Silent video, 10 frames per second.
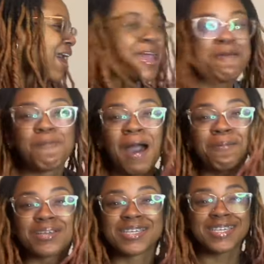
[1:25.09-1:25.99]
he
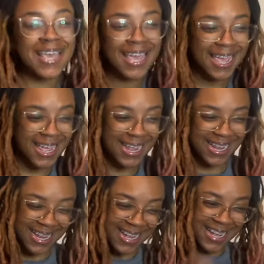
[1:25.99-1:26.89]
popping
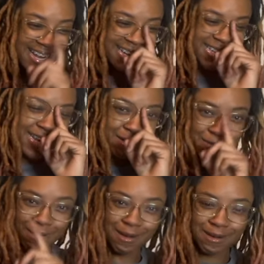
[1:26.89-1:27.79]
shit. He said,
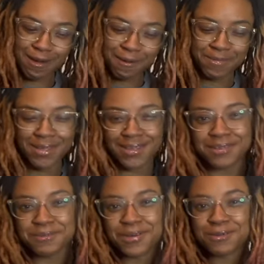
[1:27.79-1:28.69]
"You don't know me,
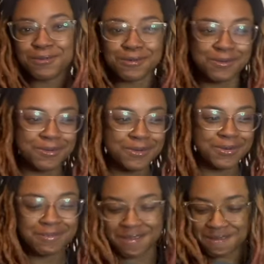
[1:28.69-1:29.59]
you a cuckoo.
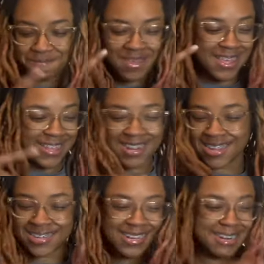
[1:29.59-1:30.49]
Big
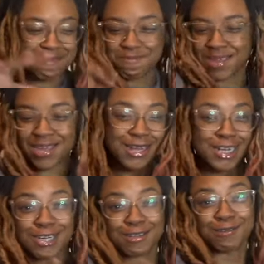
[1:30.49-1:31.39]
head, that ain't bigger
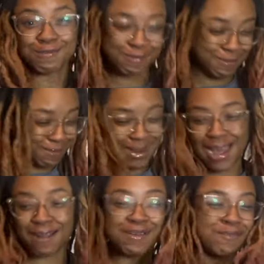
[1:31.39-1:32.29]
than your cuckoo."
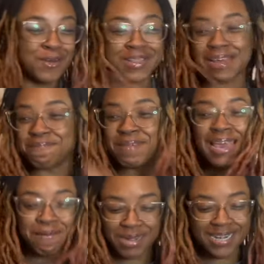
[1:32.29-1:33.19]
I don't even know what that
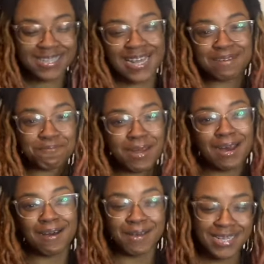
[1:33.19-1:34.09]
means, but he said,
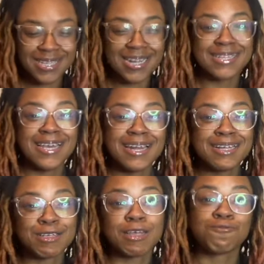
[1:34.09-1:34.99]
"Yeah,
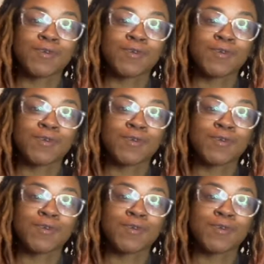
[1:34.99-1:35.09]
this shit